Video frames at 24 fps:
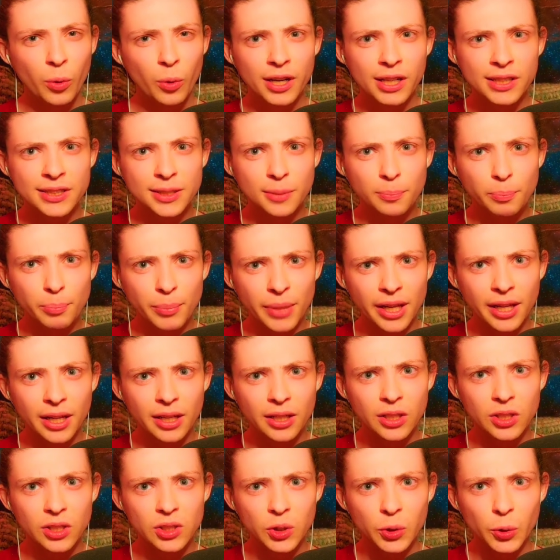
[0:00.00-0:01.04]
What does it
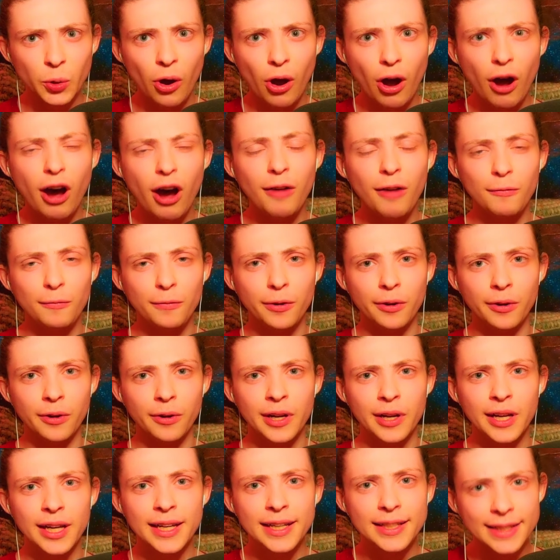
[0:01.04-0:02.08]
mean to
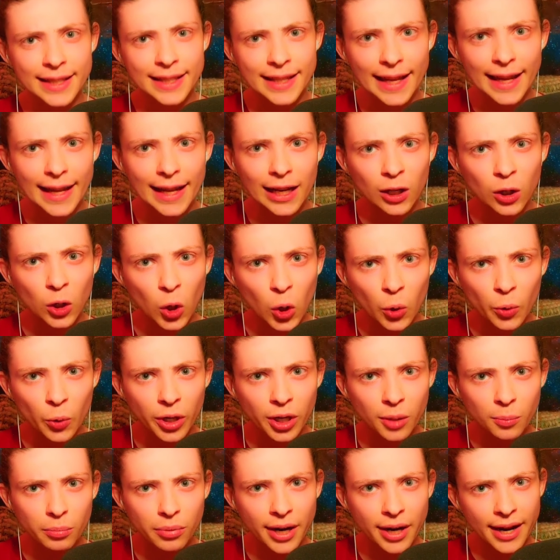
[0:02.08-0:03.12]
offer the
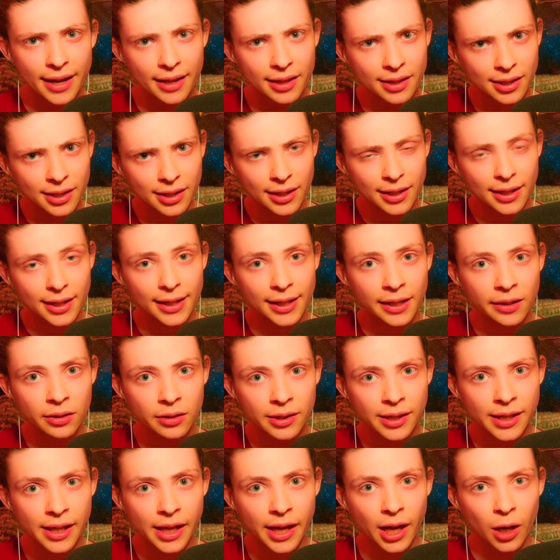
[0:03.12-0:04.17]
ingoing breath
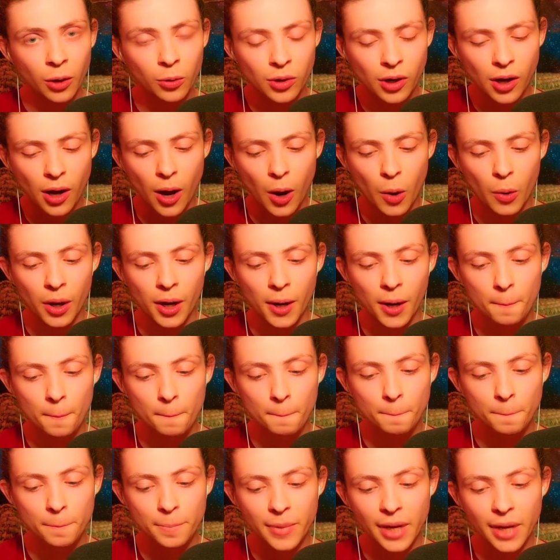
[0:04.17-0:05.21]
into the outgoing
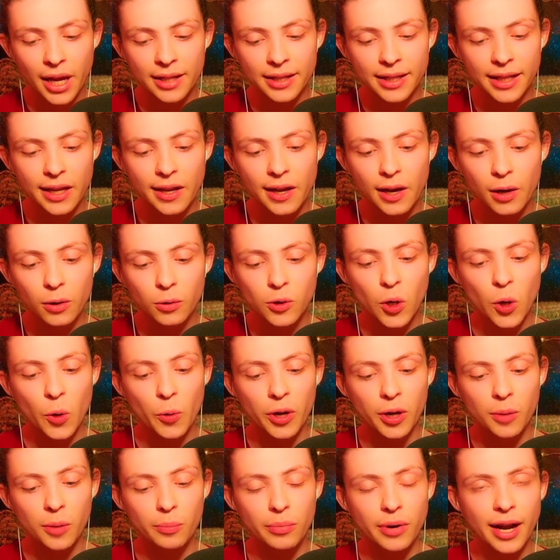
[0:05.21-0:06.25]
and the
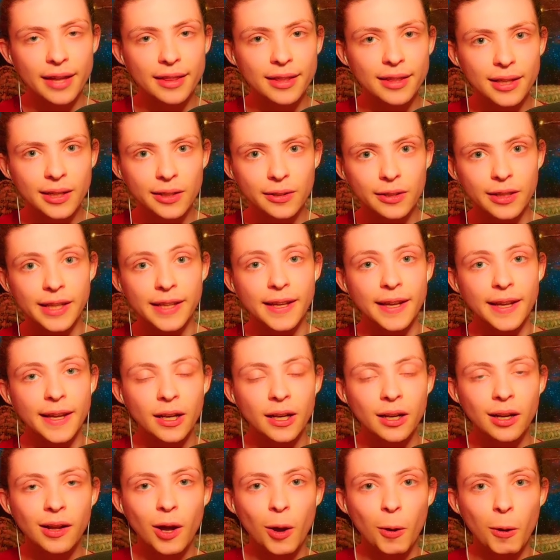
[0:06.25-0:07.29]
outgoing breath into the
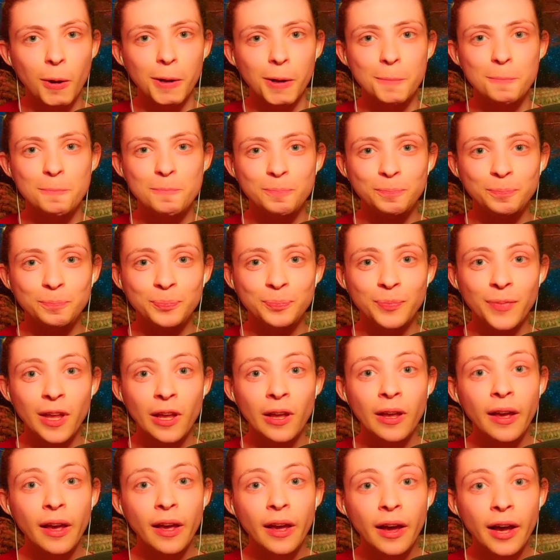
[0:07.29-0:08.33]
ingoing?
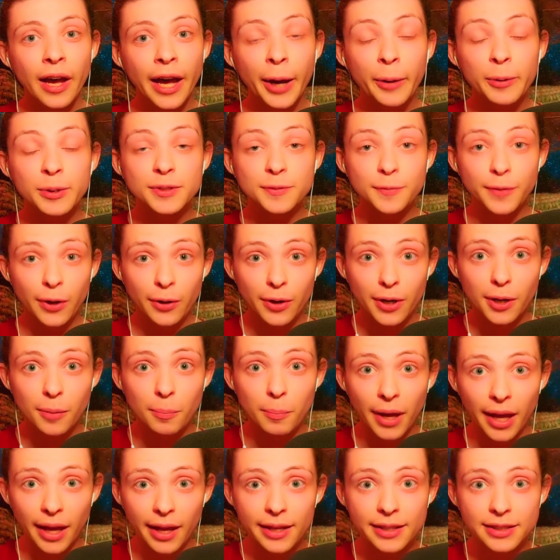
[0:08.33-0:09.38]
I was very
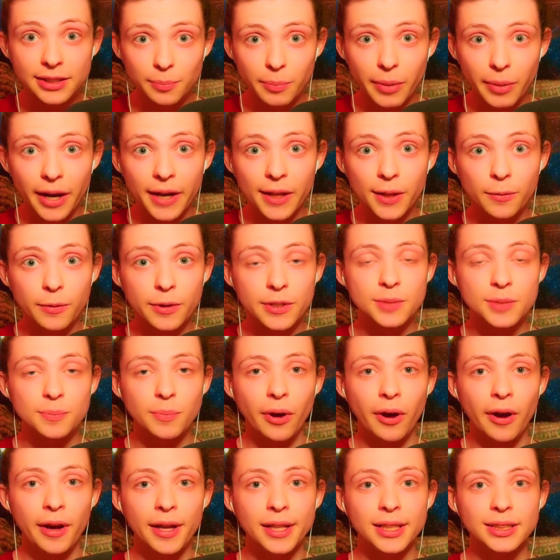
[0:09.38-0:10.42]
amazed by the
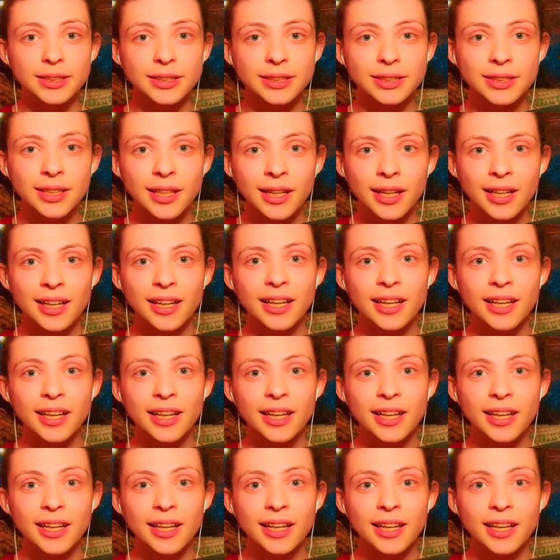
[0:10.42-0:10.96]
response.